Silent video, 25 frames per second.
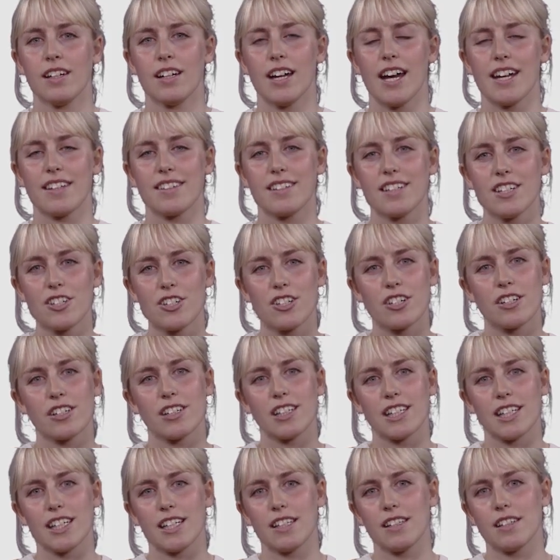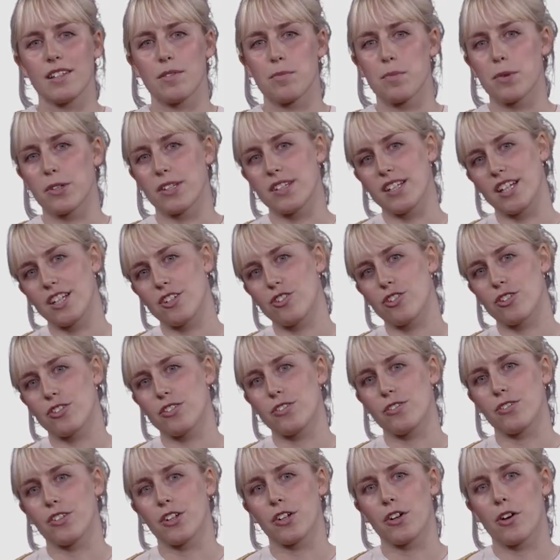Additionally, the procedure
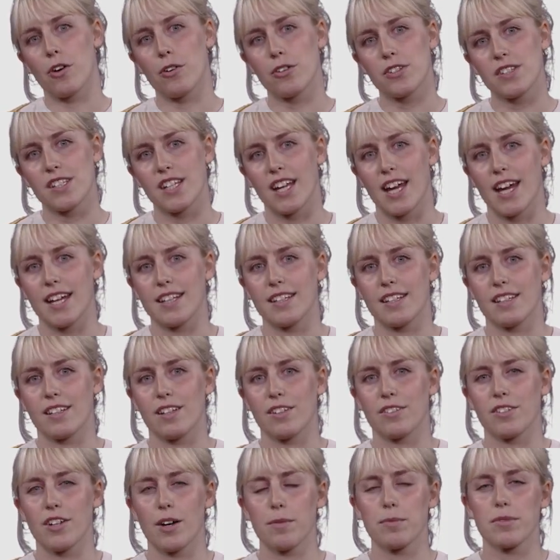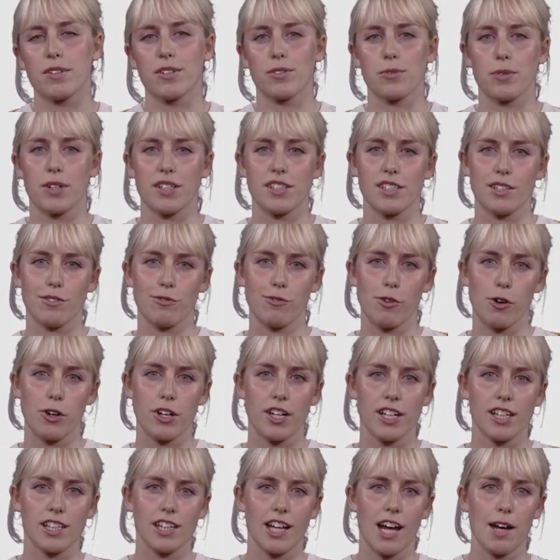to negotiate and adopt the
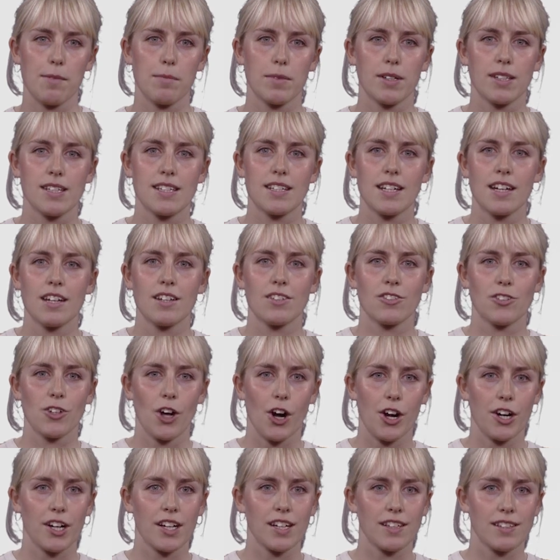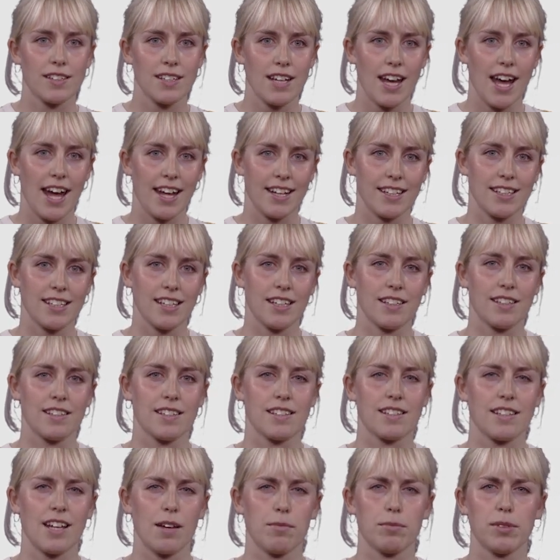2040 climate target, and it
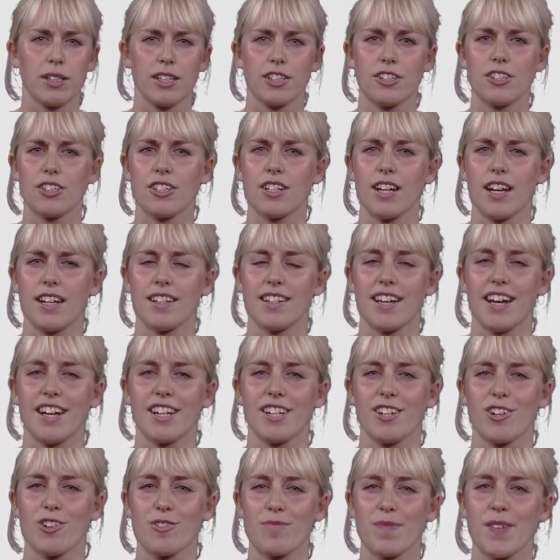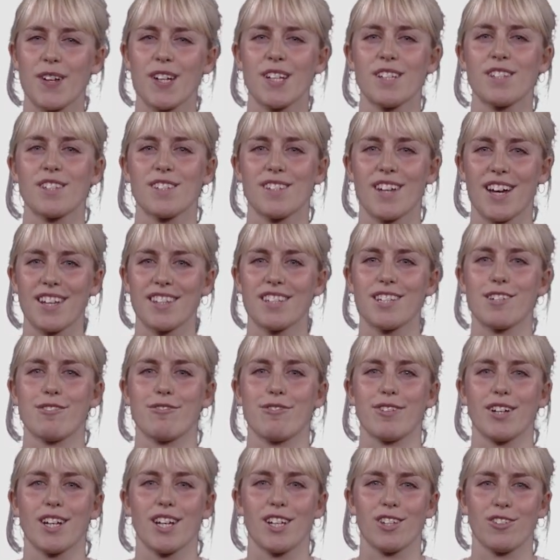established a European
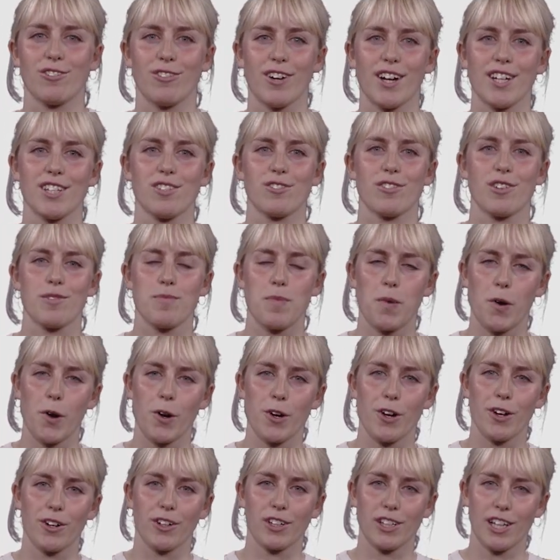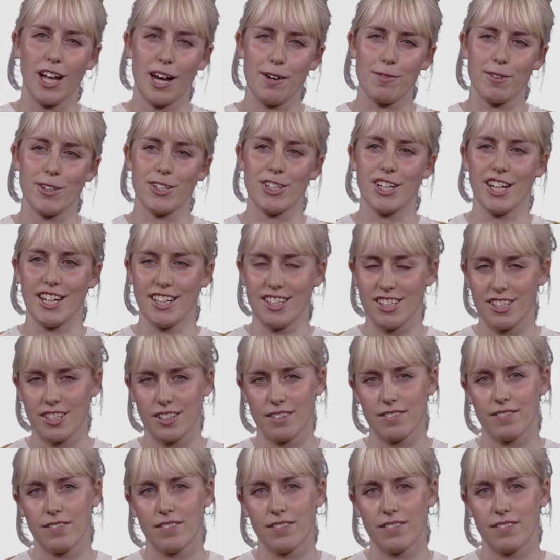Scientific Advisory Board on climate change.